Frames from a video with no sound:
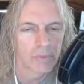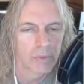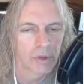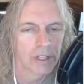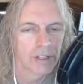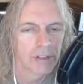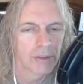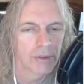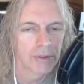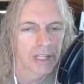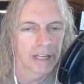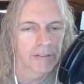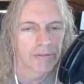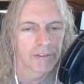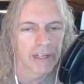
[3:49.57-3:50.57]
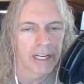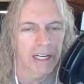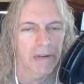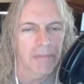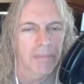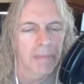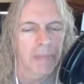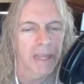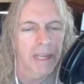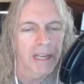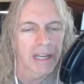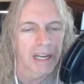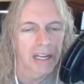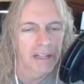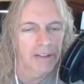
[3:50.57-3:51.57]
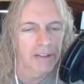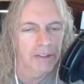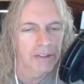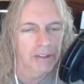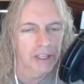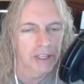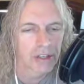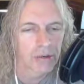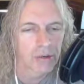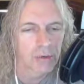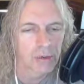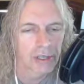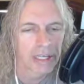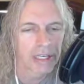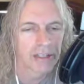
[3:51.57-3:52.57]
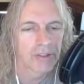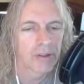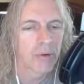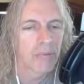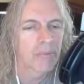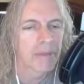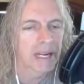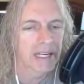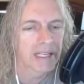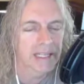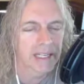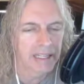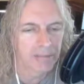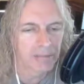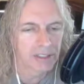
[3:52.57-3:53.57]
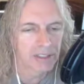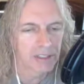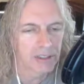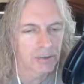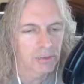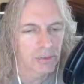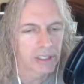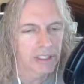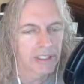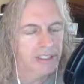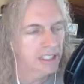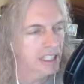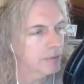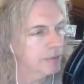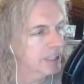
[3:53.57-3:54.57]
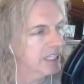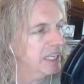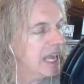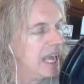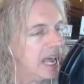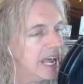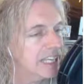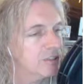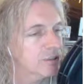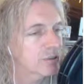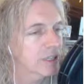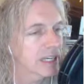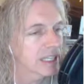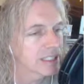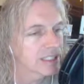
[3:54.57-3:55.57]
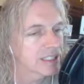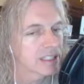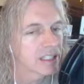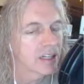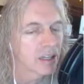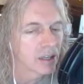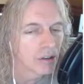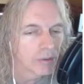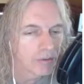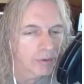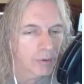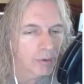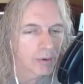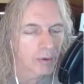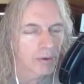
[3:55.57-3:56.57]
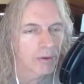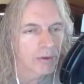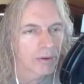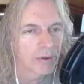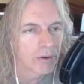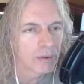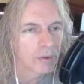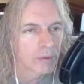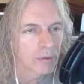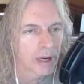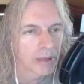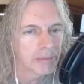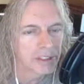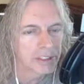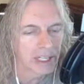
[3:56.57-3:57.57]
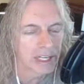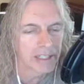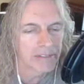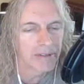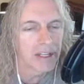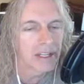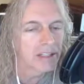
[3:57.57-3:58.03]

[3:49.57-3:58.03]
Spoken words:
We're going to do that for now, and then you're going to create a domain name. This is what is going to be the address for your website.